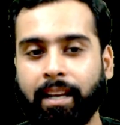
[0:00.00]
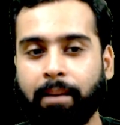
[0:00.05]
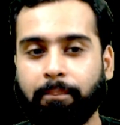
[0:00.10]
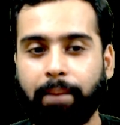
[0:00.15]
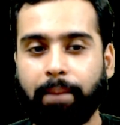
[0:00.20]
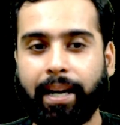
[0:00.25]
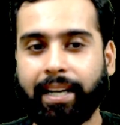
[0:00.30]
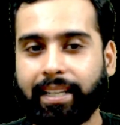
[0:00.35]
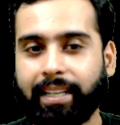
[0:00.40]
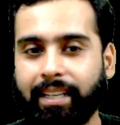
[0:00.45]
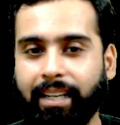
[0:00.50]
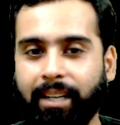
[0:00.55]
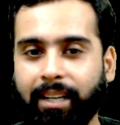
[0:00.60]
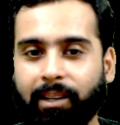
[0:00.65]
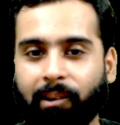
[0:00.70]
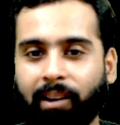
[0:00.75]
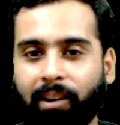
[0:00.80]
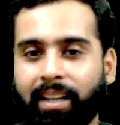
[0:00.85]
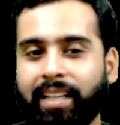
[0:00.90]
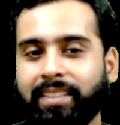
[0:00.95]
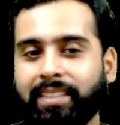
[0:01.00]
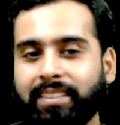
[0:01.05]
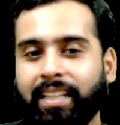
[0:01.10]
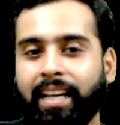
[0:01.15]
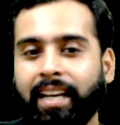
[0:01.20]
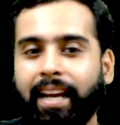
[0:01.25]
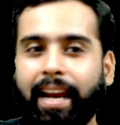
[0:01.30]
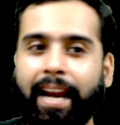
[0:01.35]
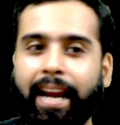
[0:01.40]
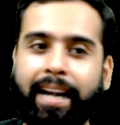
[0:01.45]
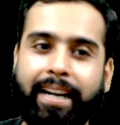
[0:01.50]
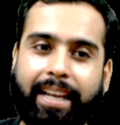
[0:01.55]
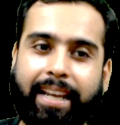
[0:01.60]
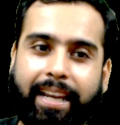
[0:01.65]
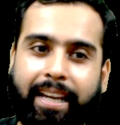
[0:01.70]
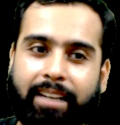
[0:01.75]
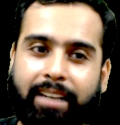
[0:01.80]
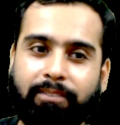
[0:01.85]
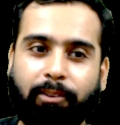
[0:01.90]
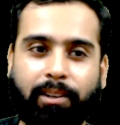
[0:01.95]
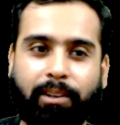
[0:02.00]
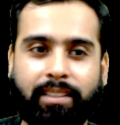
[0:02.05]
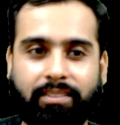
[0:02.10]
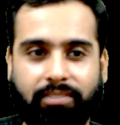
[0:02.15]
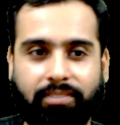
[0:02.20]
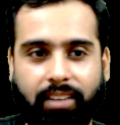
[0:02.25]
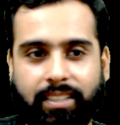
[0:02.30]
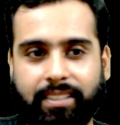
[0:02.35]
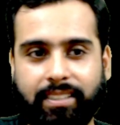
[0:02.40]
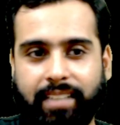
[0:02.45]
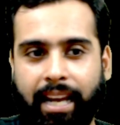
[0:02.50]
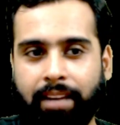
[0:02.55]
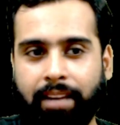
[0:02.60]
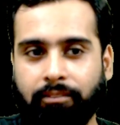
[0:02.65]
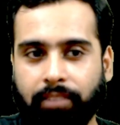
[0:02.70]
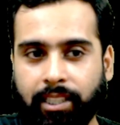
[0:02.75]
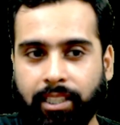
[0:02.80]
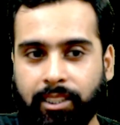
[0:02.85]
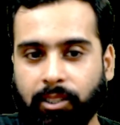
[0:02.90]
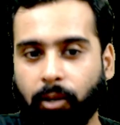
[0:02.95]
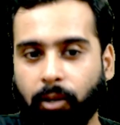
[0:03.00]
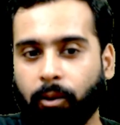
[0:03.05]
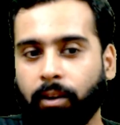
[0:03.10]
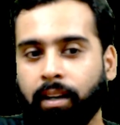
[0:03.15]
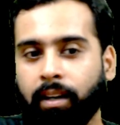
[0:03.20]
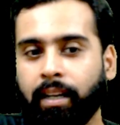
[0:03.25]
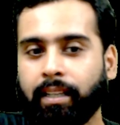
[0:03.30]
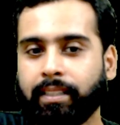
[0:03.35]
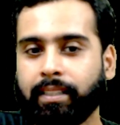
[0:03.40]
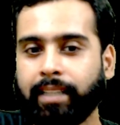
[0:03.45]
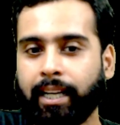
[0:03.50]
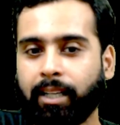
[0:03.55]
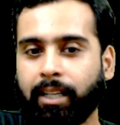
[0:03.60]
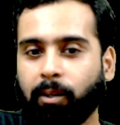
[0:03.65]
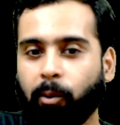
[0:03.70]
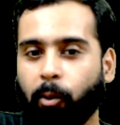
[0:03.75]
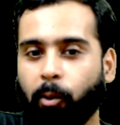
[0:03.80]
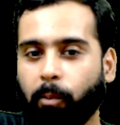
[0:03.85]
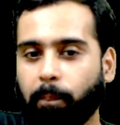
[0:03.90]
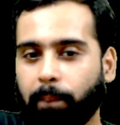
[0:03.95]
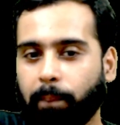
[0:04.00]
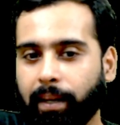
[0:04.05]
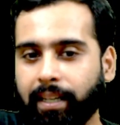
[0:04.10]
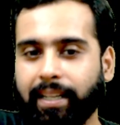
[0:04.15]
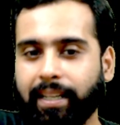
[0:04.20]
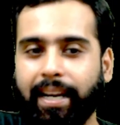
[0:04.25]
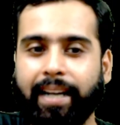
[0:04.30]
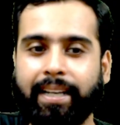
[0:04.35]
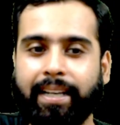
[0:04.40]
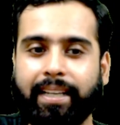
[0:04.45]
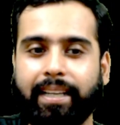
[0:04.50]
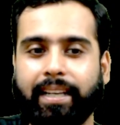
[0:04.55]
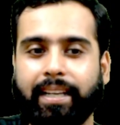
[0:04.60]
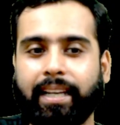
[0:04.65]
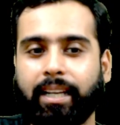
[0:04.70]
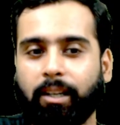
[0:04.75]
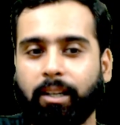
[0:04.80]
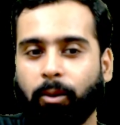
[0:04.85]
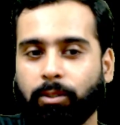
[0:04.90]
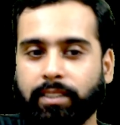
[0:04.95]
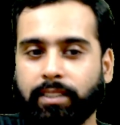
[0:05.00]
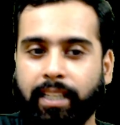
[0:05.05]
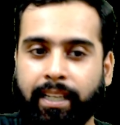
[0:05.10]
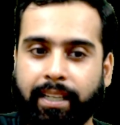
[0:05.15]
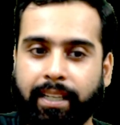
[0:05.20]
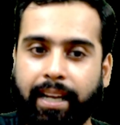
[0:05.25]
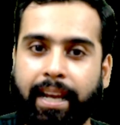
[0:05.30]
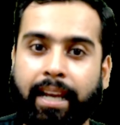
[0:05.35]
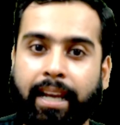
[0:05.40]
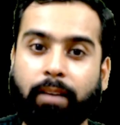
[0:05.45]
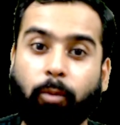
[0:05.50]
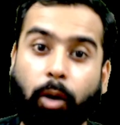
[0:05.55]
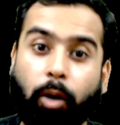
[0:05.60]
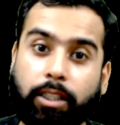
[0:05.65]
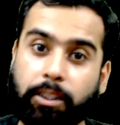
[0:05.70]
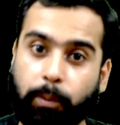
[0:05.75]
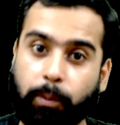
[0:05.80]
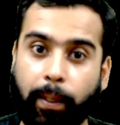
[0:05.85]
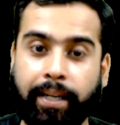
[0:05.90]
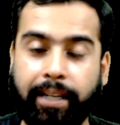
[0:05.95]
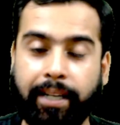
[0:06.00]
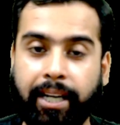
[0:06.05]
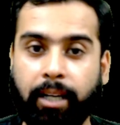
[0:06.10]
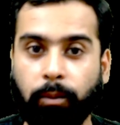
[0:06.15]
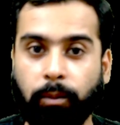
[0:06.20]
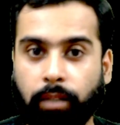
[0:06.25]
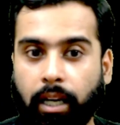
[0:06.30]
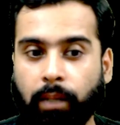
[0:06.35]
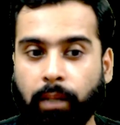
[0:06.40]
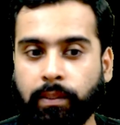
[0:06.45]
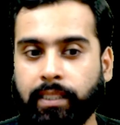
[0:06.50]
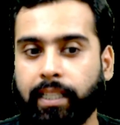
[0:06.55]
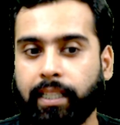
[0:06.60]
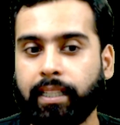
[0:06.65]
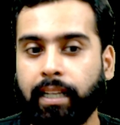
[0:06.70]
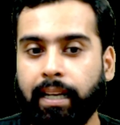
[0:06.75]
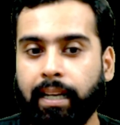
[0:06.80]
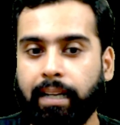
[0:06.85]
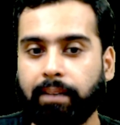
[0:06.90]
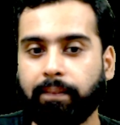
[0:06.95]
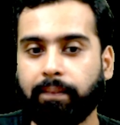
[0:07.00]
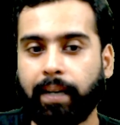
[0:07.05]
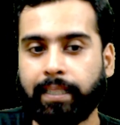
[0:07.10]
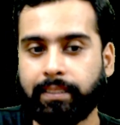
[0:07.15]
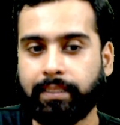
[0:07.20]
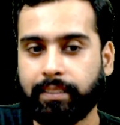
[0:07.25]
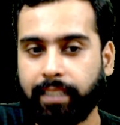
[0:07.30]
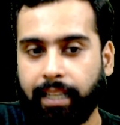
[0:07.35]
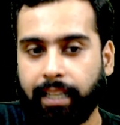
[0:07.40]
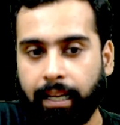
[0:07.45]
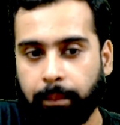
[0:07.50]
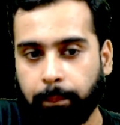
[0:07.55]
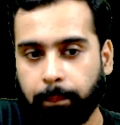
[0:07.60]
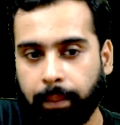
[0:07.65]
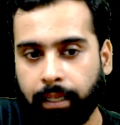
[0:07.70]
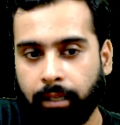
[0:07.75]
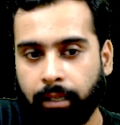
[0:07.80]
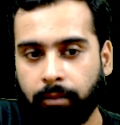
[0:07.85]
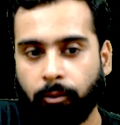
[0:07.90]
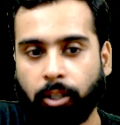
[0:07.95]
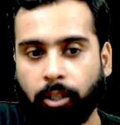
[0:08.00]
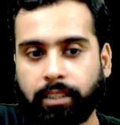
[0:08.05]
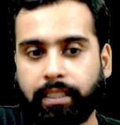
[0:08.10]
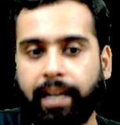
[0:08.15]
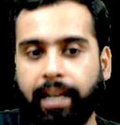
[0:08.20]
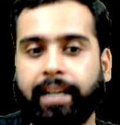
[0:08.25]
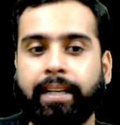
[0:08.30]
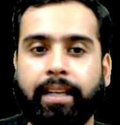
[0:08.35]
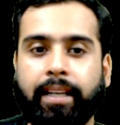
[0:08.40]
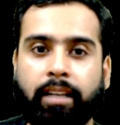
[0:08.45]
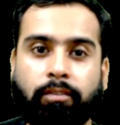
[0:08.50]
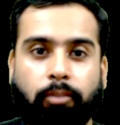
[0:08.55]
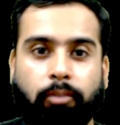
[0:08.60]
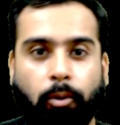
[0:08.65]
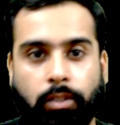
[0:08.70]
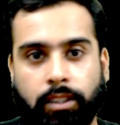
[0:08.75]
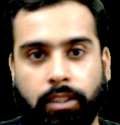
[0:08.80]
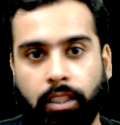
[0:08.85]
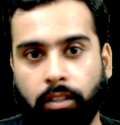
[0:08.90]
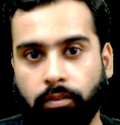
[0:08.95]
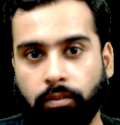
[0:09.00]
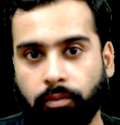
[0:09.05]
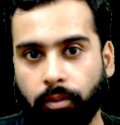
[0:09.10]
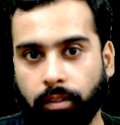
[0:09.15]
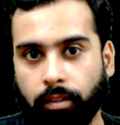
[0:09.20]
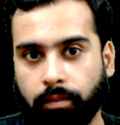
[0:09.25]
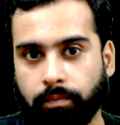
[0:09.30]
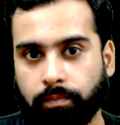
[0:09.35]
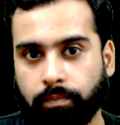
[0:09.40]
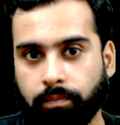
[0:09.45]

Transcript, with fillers: Medical College. And here for the first time we saw that open category closing rank was 22,000, vice GMP was 19,404.